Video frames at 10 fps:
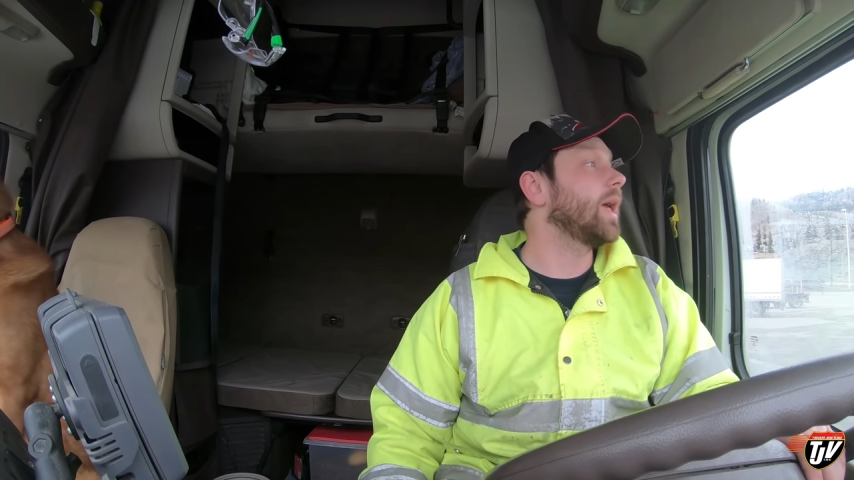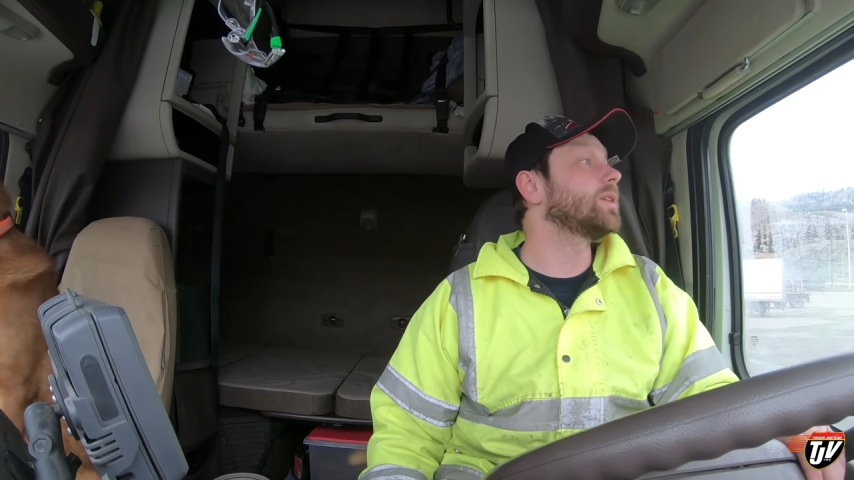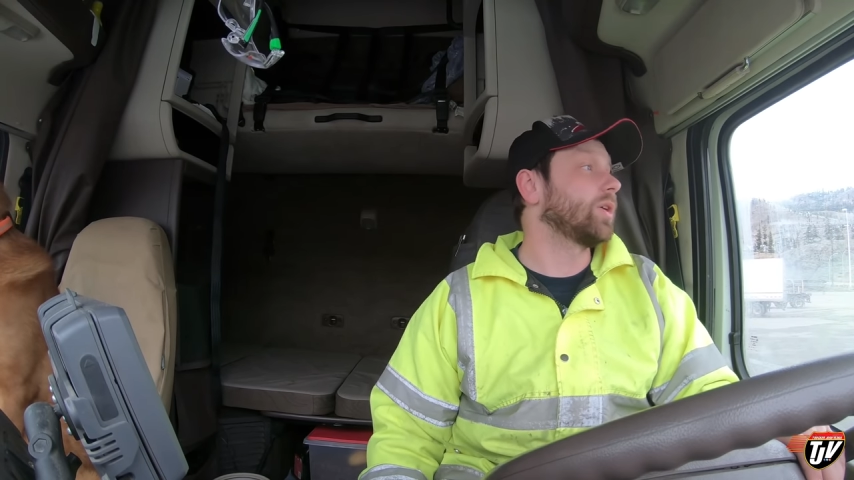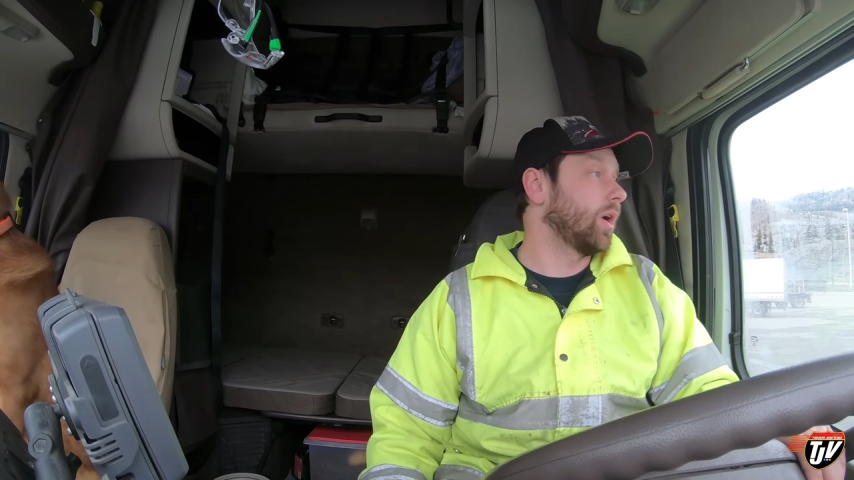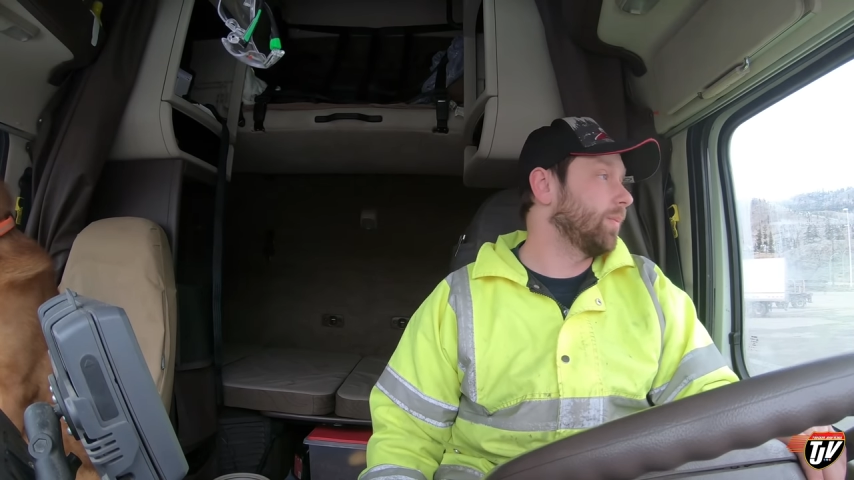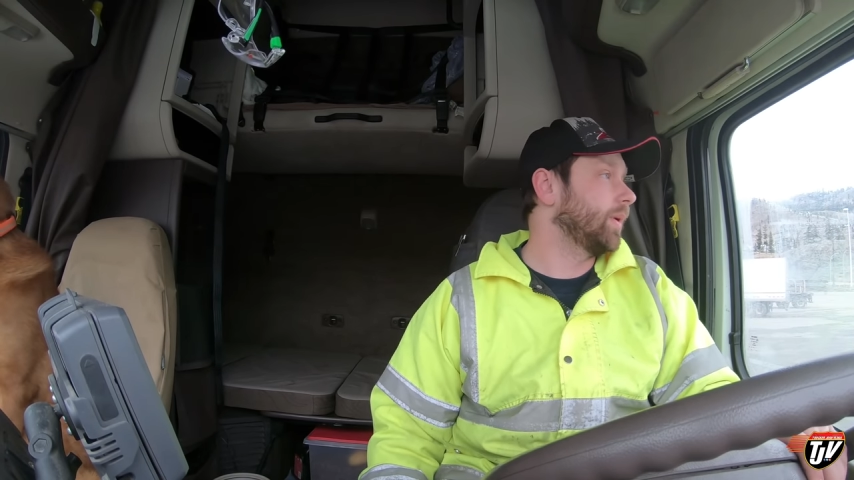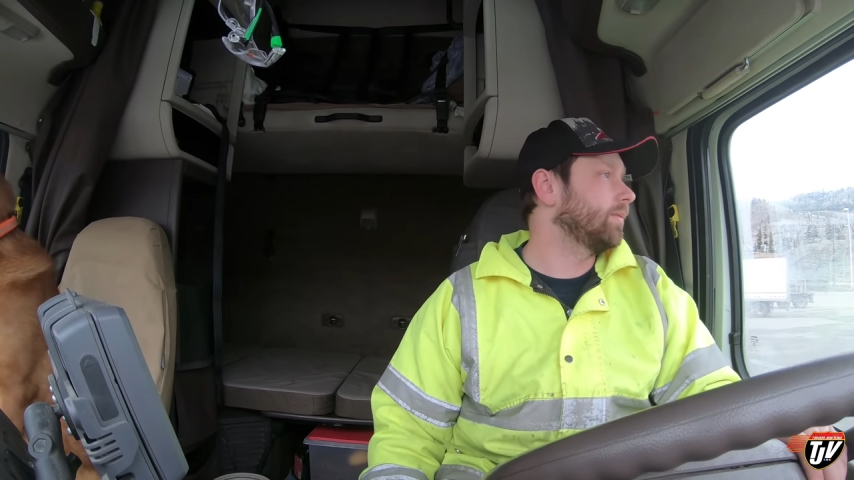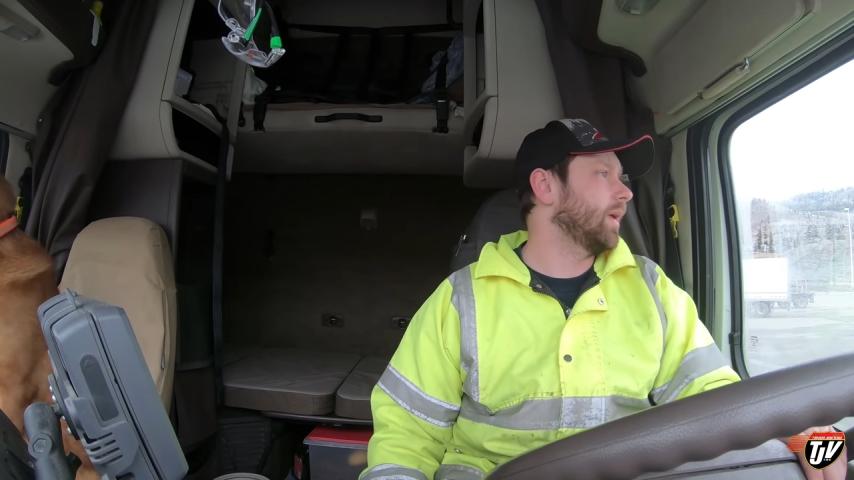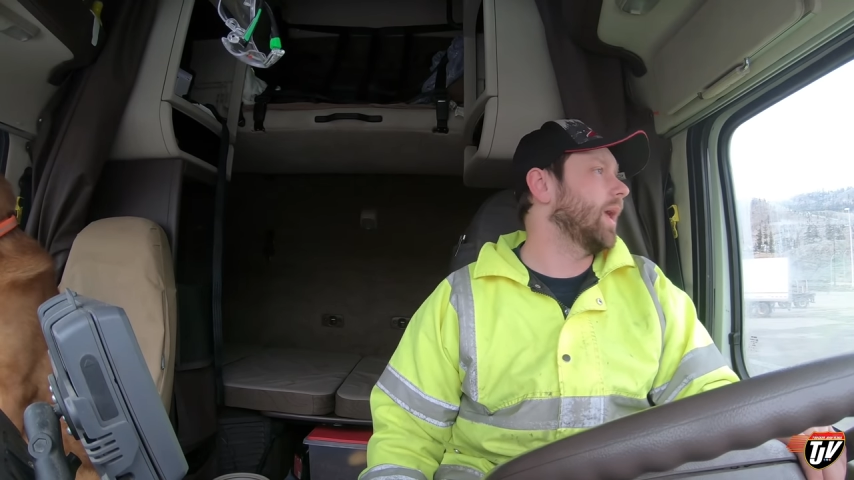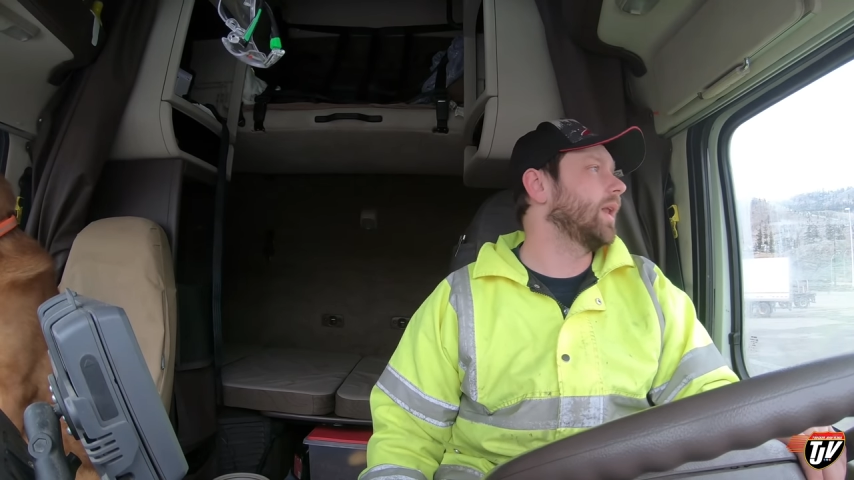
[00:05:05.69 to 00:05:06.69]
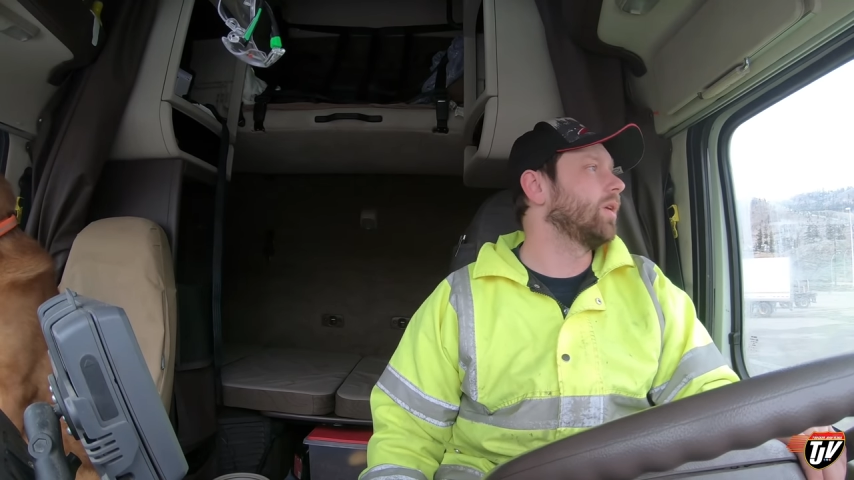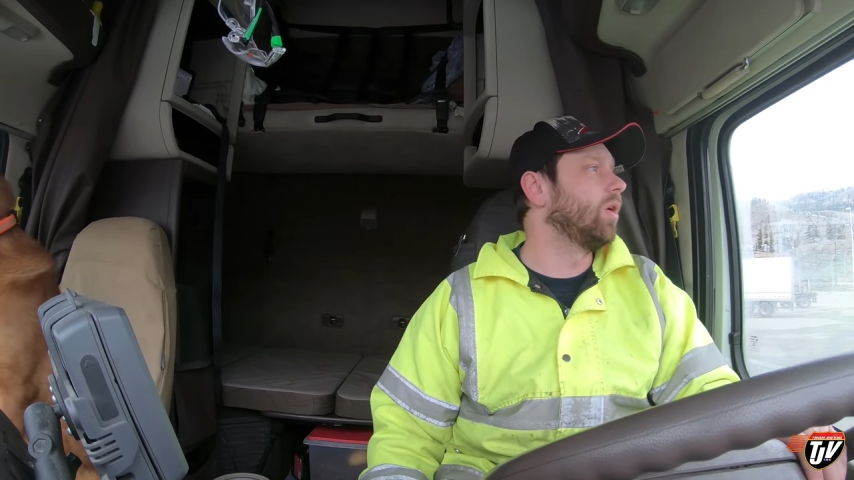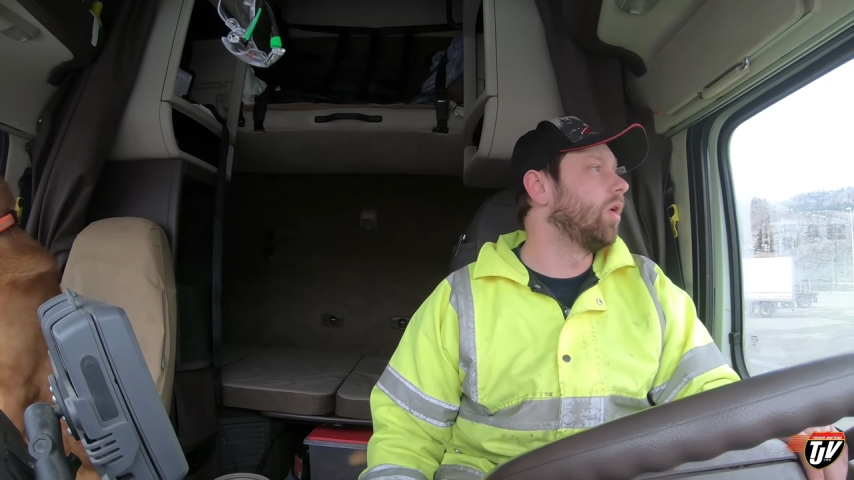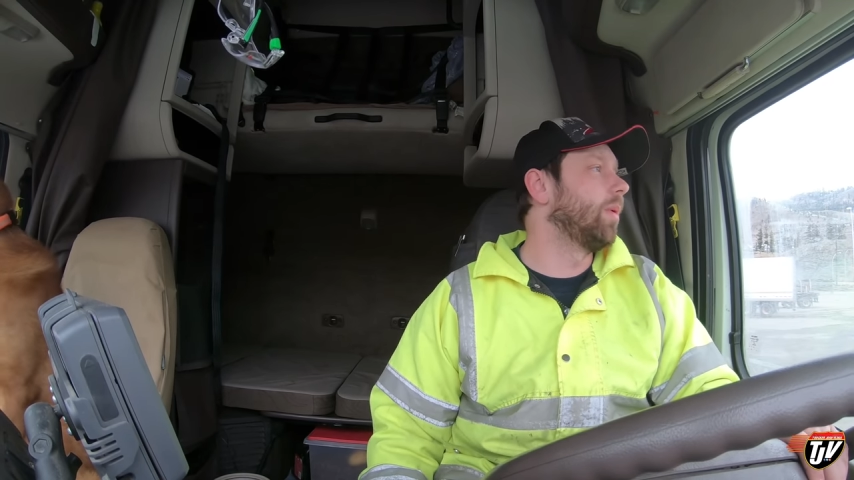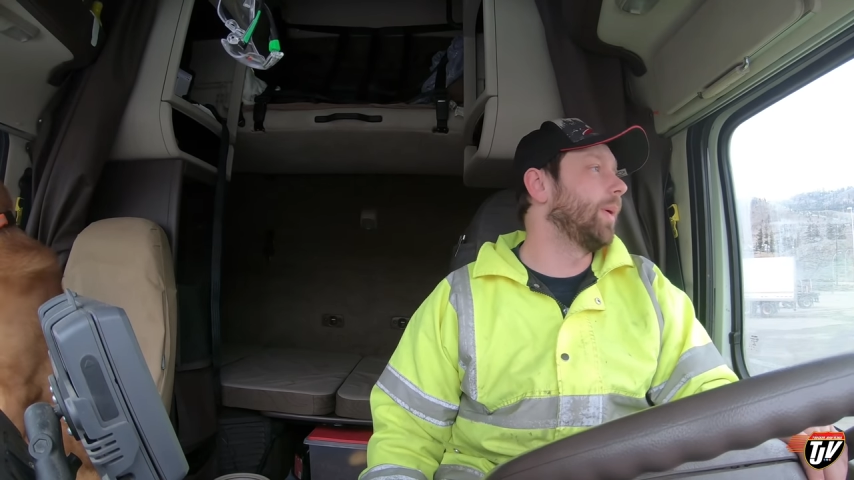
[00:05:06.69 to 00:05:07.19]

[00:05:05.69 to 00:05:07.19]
and tarp it, and go home.